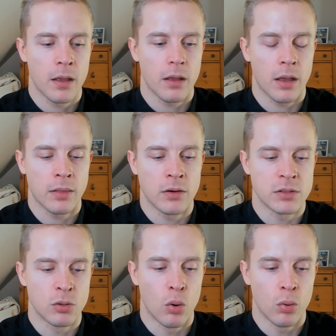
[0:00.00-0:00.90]
Uh, there's
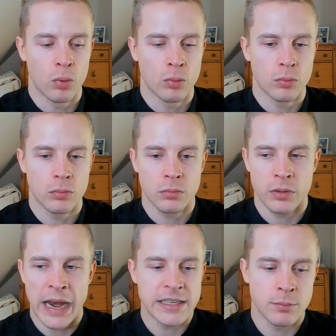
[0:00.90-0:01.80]
no, there
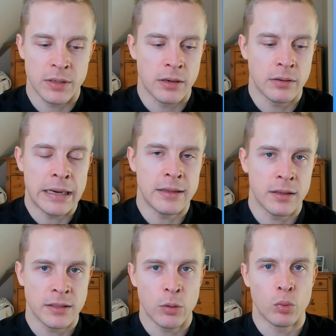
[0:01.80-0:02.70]
hasn't been anything
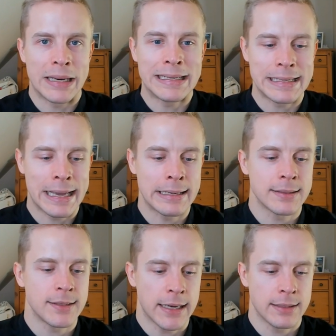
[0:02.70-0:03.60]
that would indicate
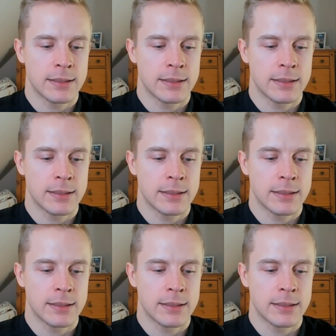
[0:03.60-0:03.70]
that,